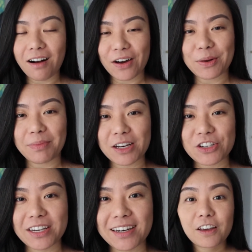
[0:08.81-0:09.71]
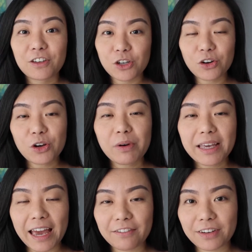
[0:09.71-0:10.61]
on a budget. And if you don't know what
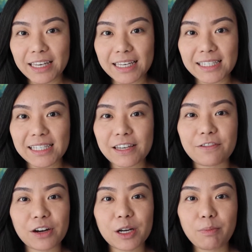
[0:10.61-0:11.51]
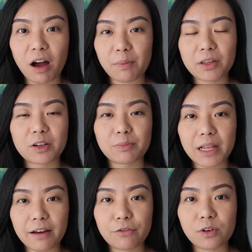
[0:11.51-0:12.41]
Canva is, it's a very popular
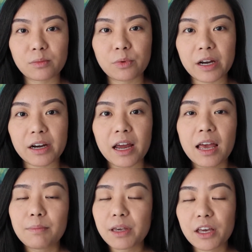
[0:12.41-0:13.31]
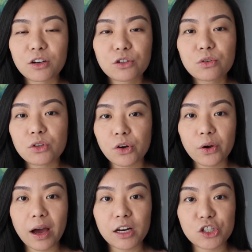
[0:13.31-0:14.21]
platform where beginners who don't know
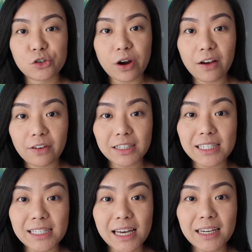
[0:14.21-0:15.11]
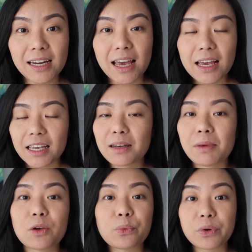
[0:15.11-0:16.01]
how to do graphic design can
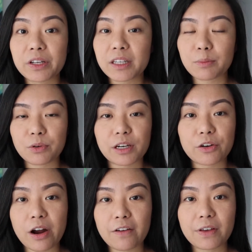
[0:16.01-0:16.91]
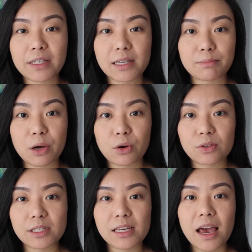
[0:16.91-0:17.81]
make really pretty graphics and
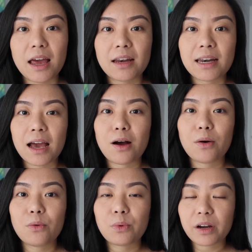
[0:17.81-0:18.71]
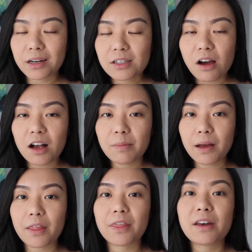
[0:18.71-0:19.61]
posts. Now, we're gonna talk
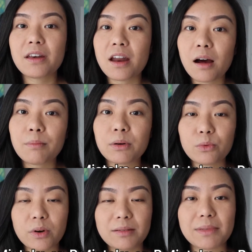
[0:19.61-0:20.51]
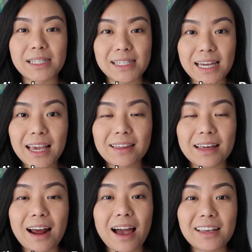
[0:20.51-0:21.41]
about the #1 mistake
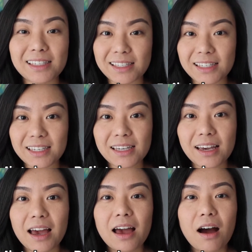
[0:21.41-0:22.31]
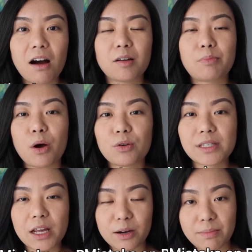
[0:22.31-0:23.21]
that I see on posts
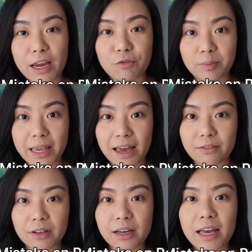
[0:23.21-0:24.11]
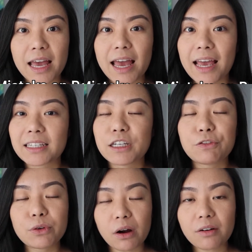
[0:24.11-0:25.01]
that are made from Canva. And if
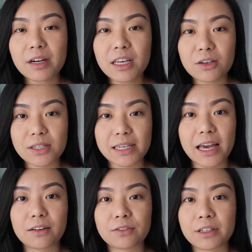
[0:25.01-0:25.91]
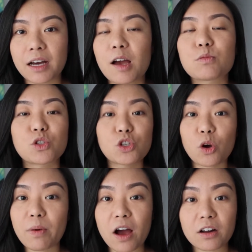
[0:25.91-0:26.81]
you're already using Canva, I'm so
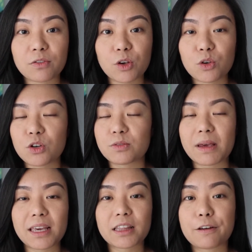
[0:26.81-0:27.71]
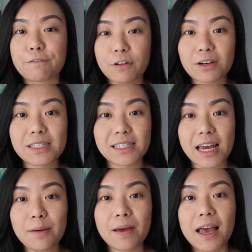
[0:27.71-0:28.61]
proud of you. You're making the first
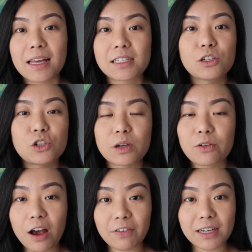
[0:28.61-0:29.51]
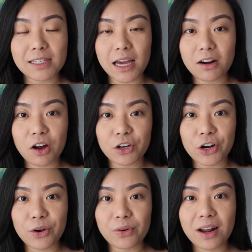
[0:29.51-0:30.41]
step to doing graphic design on your
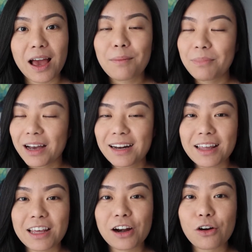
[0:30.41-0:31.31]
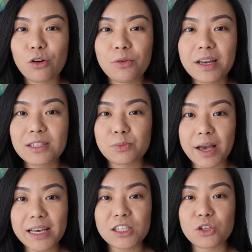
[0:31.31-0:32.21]
own. But there are always
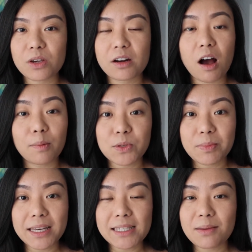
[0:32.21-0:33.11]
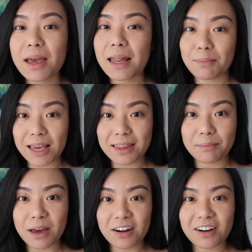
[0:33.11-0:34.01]
ways you can optimize them and make them
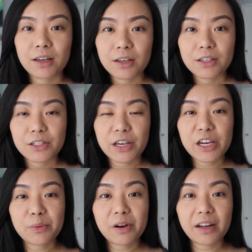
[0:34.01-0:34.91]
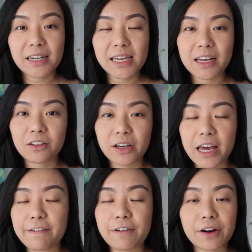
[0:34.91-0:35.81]
better. So here we're gonna take a look
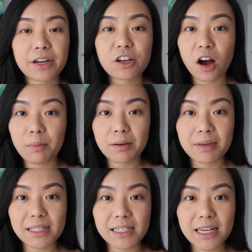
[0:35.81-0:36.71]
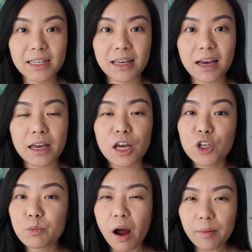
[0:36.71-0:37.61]
at a very common mistake that
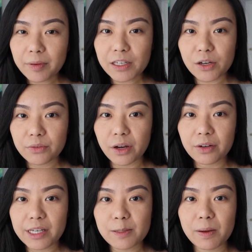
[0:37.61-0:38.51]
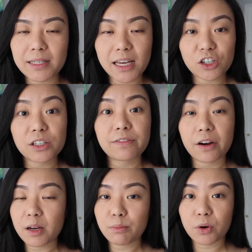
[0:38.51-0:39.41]
you probably don't notice, but it's actually
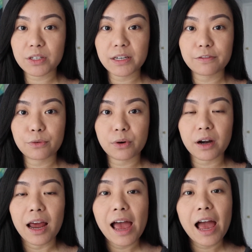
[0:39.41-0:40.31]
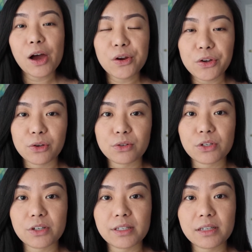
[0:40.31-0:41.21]
very important for how your
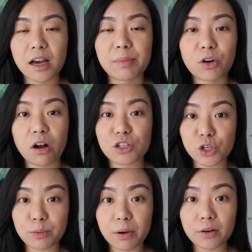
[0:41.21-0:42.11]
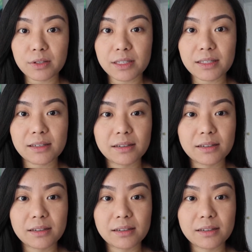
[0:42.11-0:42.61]
users come across your posts.